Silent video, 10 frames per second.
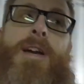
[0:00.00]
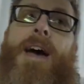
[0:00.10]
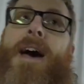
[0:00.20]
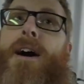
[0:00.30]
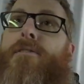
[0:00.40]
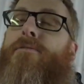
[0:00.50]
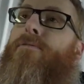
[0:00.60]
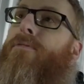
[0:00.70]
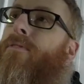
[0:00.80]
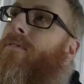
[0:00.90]
have
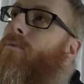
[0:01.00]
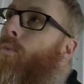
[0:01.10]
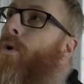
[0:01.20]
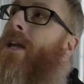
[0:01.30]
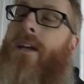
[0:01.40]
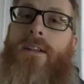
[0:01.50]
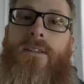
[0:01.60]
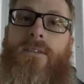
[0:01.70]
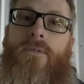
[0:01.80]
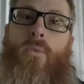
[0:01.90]
weakened
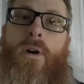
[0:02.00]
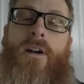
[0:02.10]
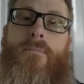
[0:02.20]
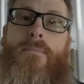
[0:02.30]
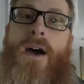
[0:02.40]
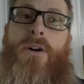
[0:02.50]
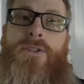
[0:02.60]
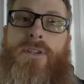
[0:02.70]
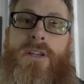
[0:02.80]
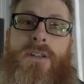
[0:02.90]
where it
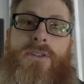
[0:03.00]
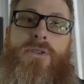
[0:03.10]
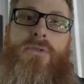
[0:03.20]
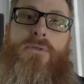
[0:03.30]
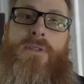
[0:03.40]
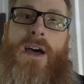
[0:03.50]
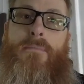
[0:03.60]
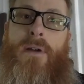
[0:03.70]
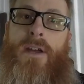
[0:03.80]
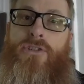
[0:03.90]
mounts into
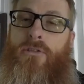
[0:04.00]
that banjo